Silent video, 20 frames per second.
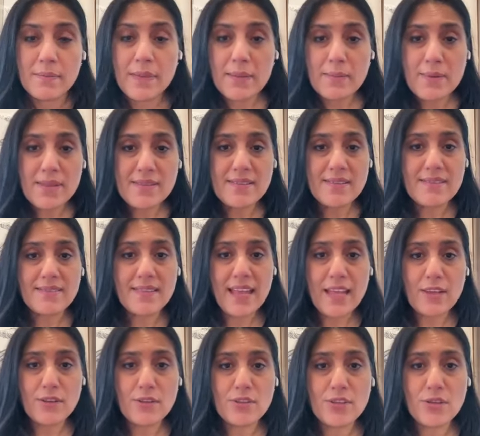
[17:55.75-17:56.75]
Mahima says,
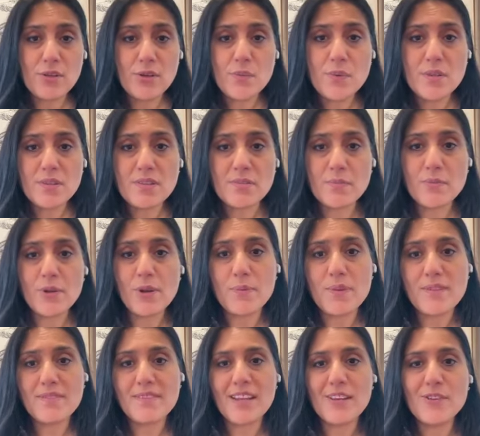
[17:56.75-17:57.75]
Thank you. The universe is
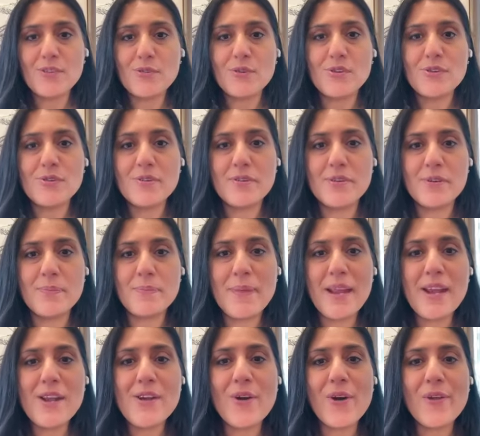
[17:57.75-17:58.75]
probably saying, Don't
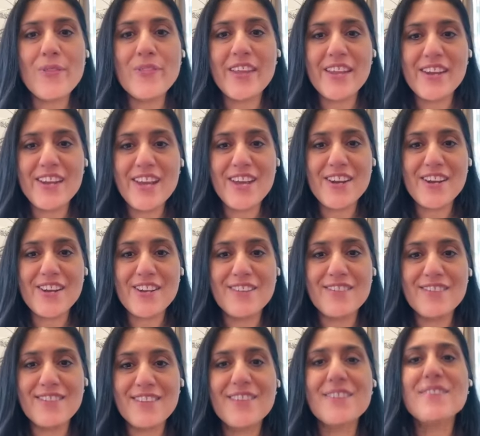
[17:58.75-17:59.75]
depend on the
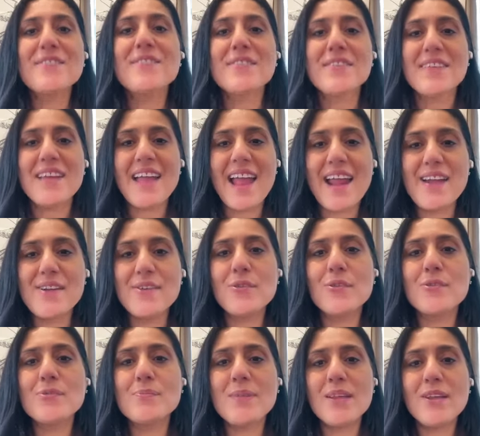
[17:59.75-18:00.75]
inheritance and
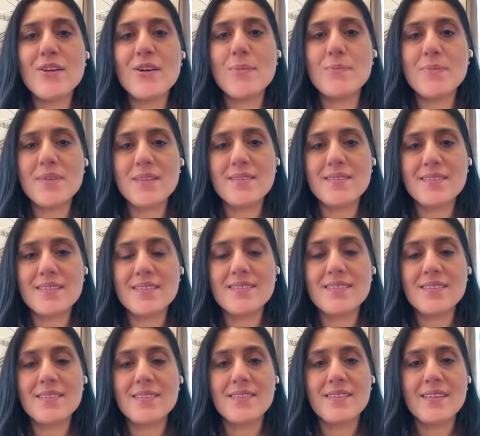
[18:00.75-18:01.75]
don't be
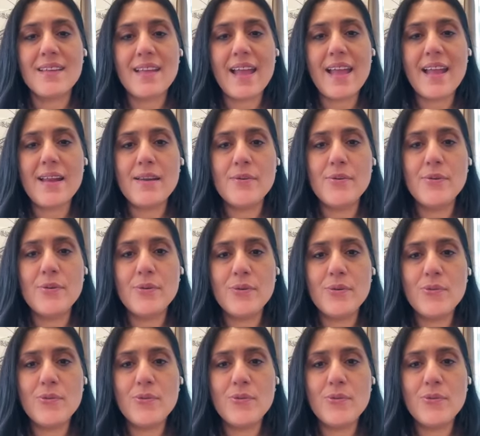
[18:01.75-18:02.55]
complacent and